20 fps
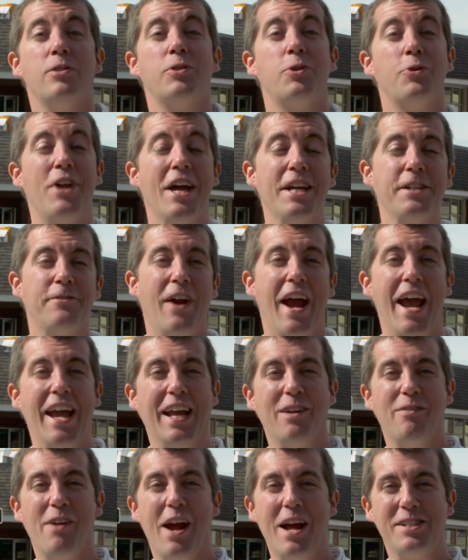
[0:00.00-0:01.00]
So thanks for
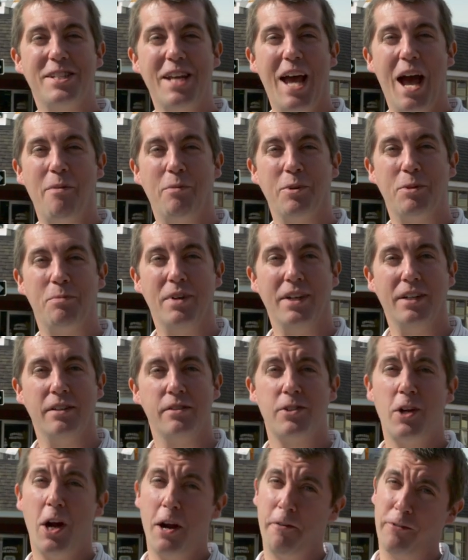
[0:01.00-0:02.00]
hanging around town with me.
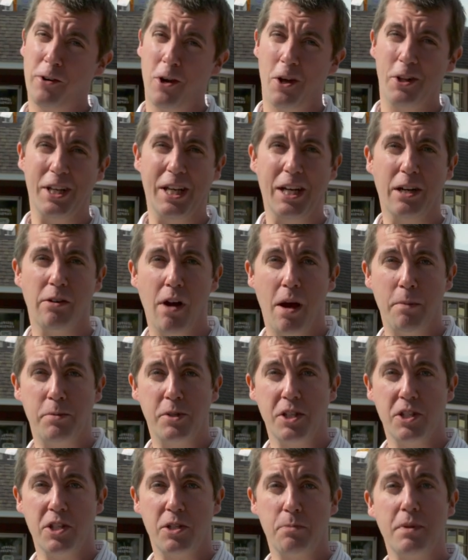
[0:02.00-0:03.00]
Sorry for all the
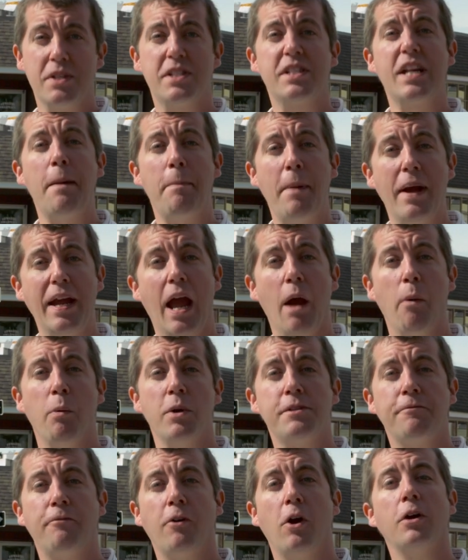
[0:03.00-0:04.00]
interruptions, but stop by
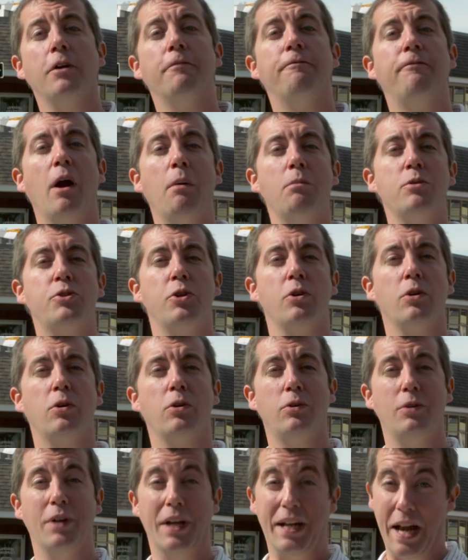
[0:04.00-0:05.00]
Edwards for all your
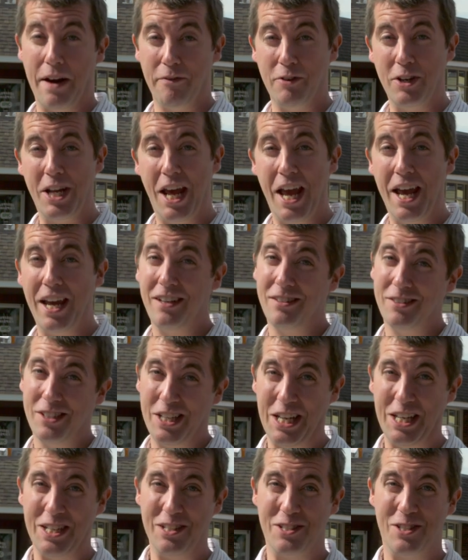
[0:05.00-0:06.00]
pharmaceutical and everyday
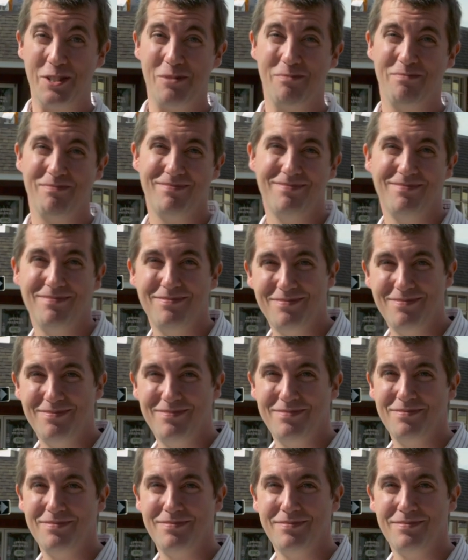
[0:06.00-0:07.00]
needs.
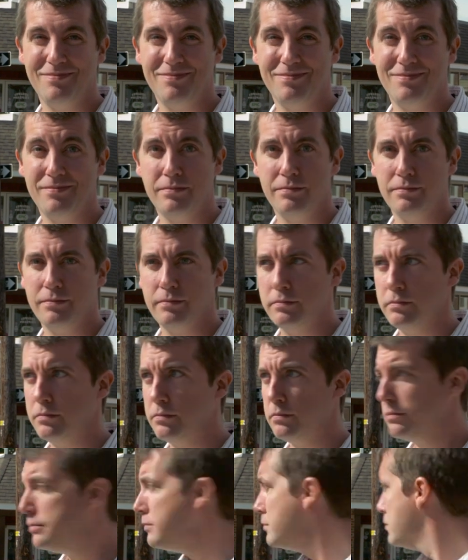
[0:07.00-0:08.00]
Bruce,
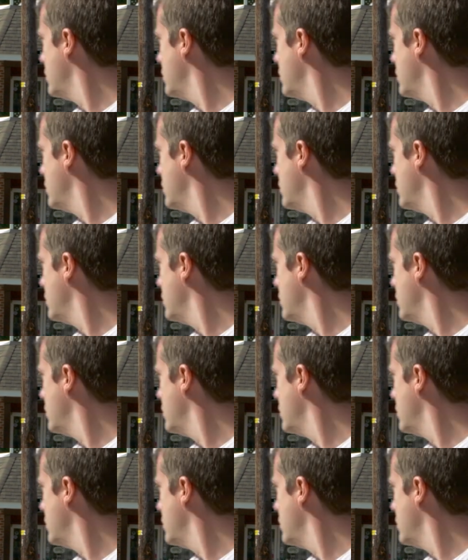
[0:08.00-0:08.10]
Bruce,